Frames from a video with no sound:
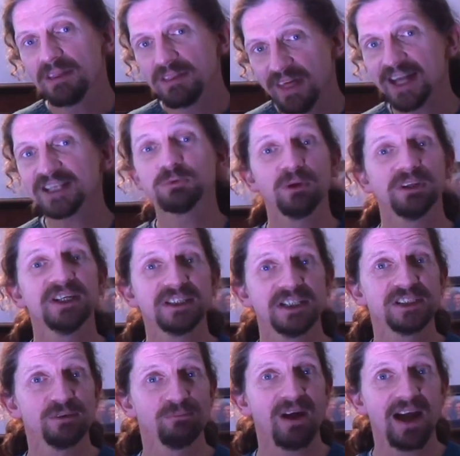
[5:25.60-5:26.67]
That's what this
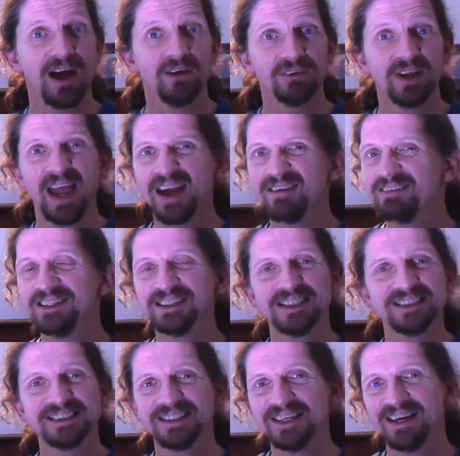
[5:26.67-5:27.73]
is about. Aries
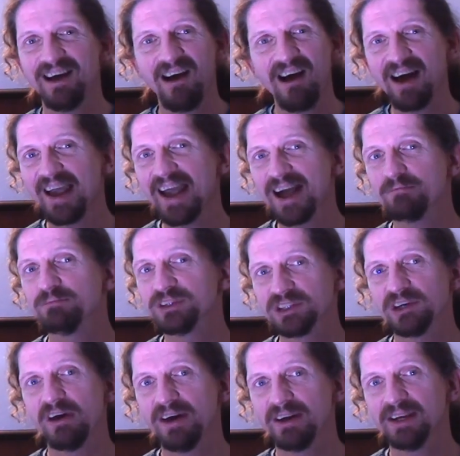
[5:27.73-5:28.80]
is the I am
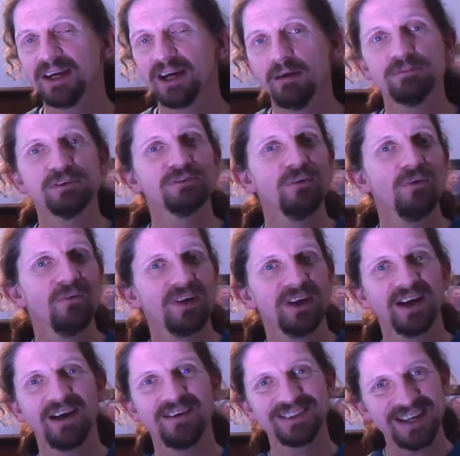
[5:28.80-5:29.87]
sign. It comes forward
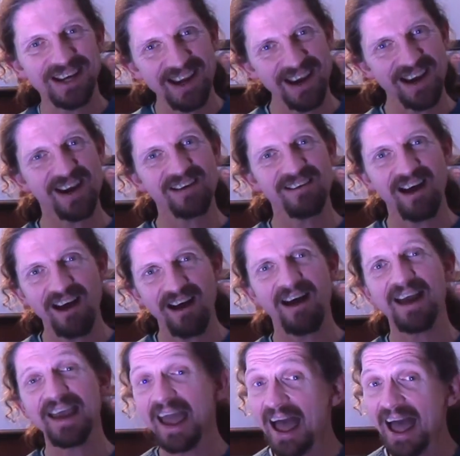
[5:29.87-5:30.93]
and goes, here
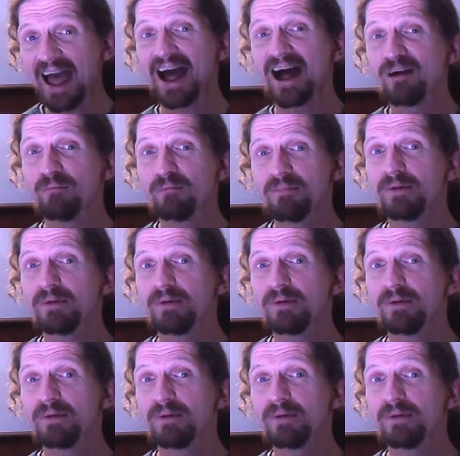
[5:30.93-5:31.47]
I am.